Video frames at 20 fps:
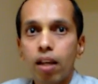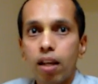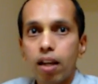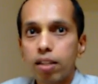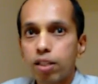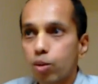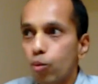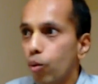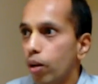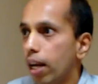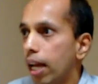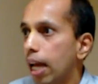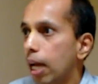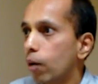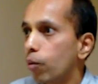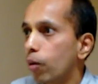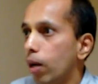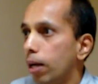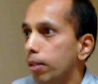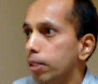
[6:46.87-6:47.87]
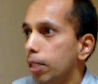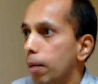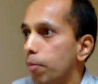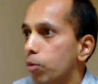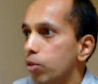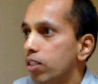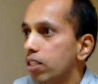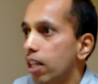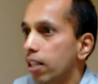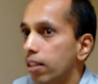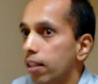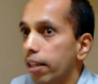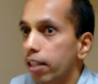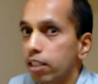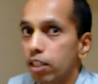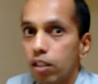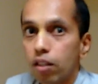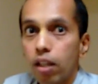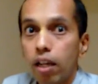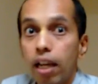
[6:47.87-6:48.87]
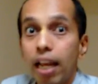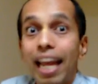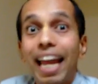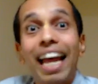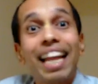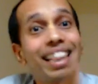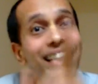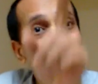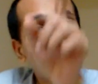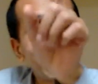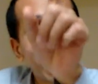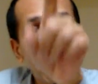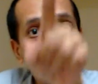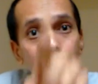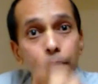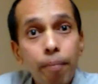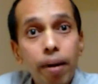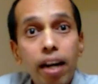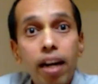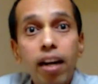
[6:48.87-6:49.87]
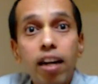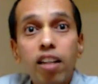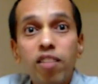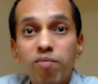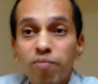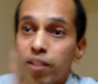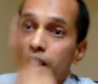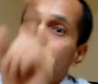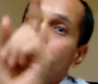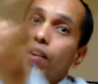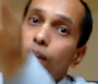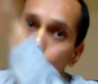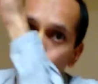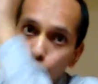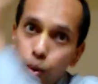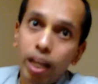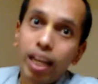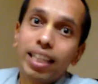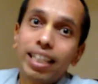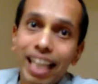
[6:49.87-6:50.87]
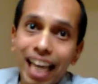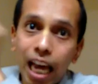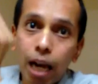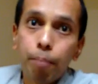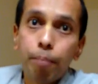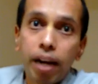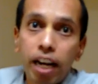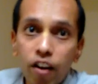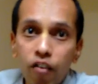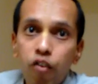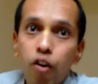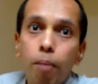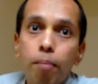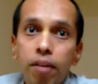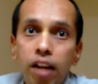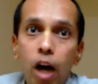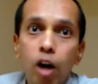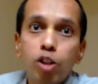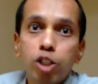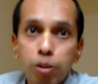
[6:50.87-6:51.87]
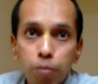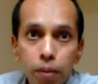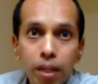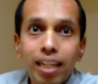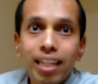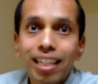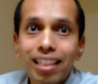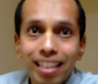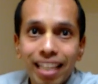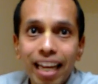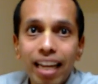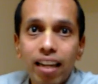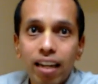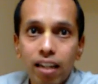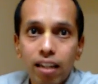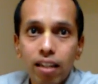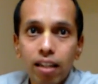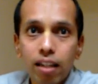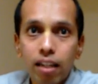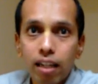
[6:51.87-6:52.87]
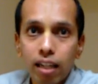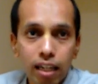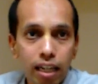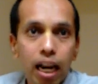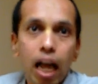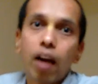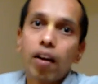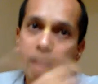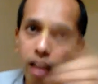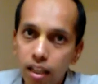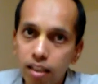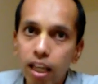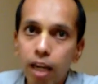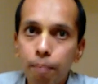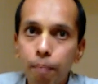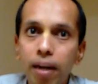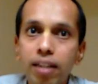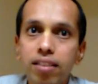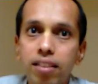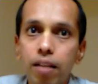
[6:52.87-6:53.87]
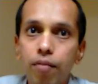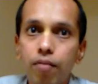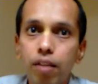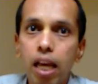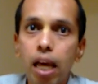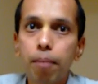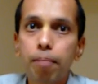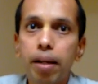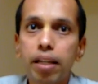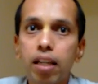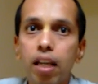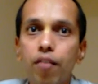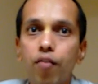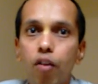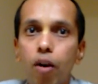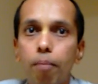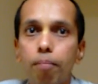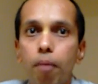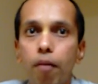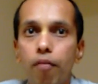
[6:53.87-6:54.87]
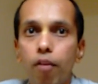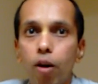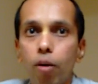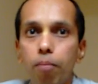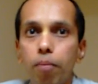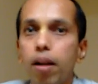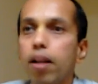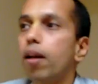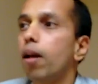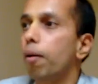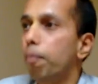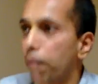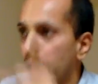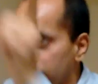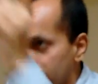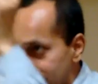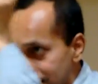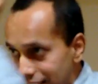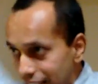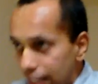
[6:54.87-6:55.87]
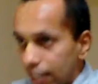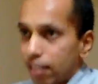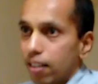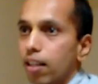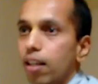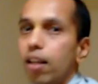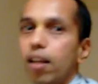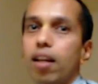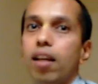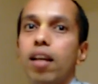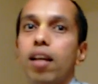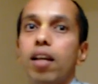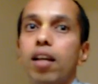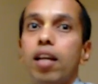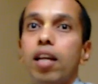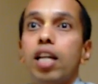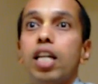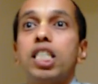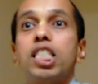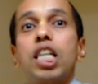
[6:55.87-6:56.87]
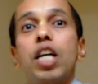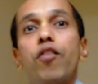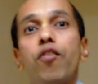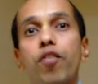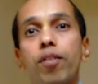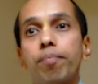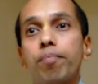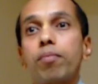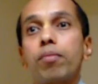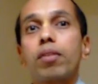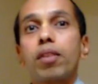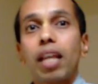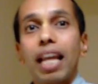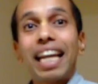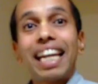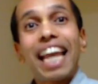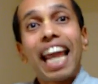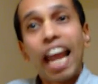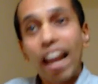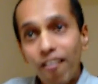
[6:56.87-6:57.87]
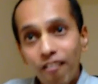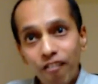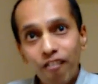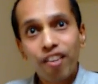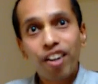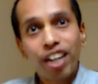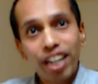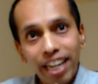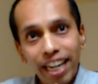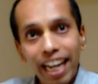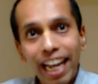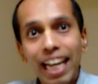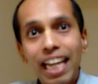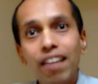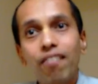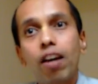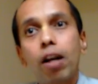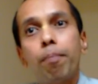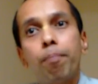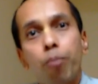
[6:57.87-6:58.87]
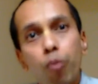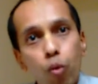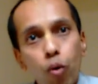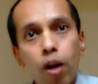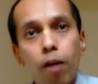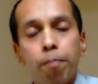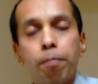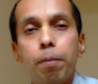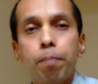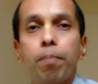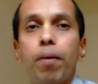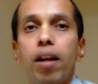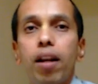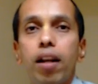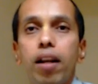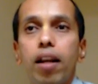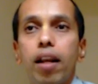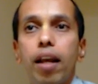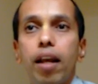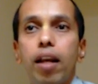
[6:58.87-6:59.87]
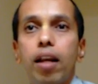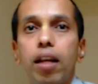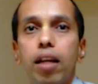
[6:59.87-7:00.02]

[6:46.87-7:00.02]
Rasgulla, Gulab Jamun, Sandesh. These are made, even today, they are made from cow's milk in there. Now, the other parts we are making from buffalo milk, but still. Say, and every day, even poor people